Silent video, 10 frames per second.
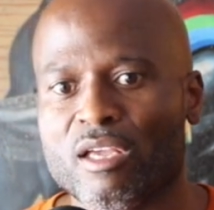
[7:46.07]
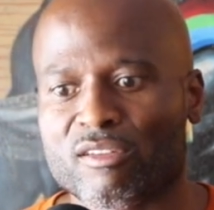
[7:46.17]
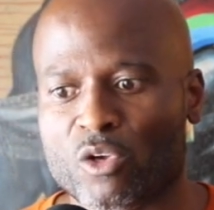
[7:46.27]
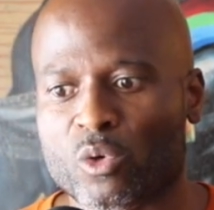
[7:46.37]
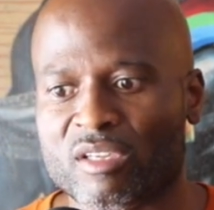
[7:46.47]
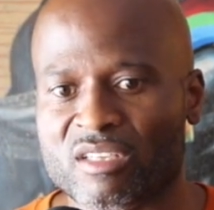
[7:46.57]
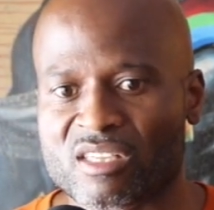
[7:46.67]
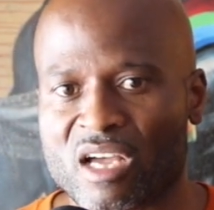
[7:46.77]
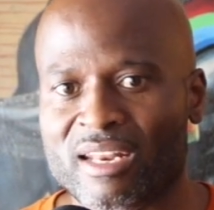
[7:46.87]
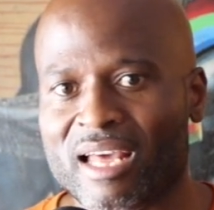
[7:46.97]
So the
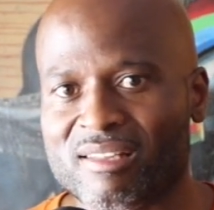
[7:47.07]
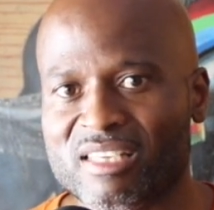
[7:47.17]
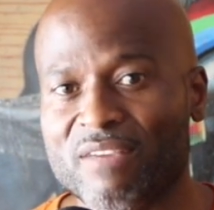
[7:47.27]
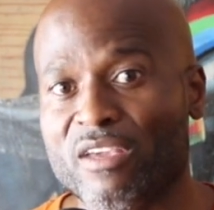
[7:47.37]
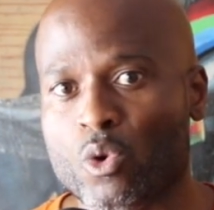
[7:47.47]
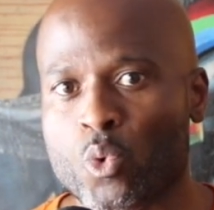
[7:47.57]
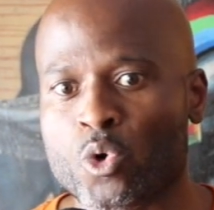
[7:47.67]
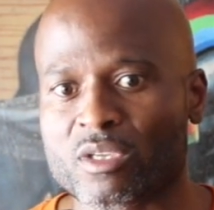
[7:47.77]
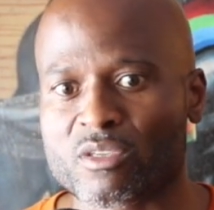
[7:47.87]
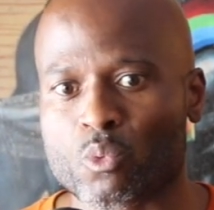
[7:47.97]
Sarnetta TV
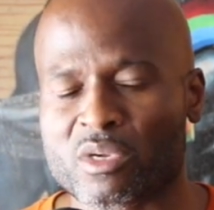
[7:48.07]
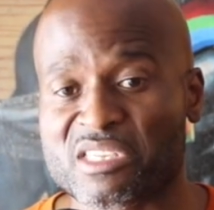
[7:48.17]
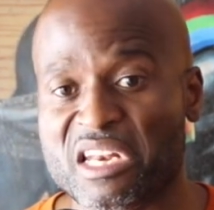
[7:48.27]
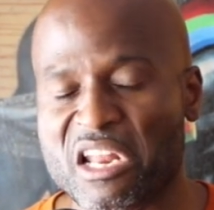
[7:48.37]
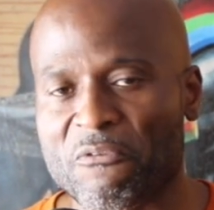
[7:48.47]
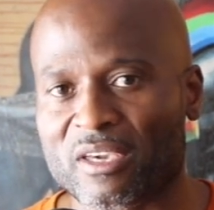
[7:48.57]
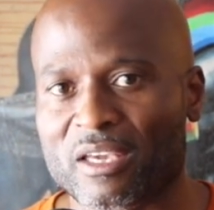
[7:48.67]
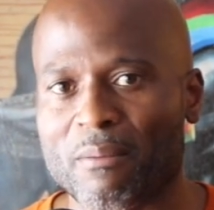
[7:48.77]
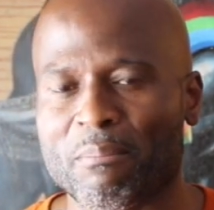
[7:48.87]
Awards was significant